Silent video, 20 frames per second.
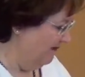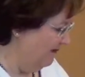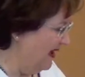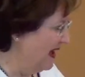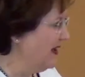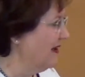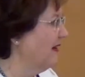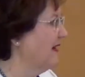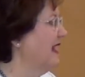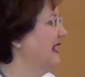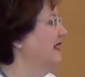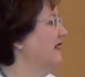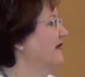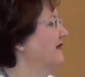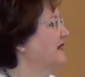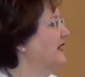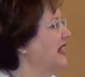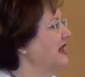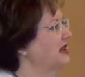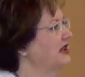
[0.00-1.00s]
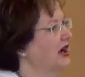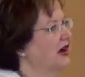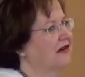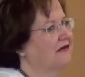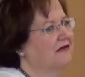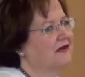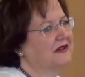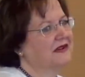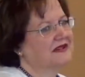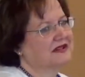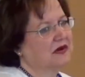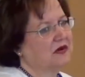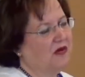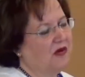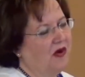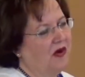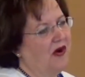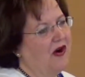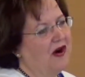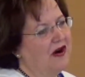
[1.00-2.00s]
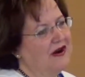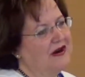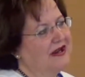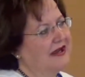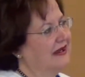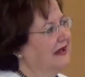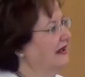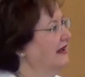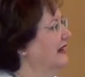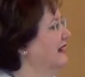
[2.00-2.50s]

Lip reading: Barry, thank y'all for this award.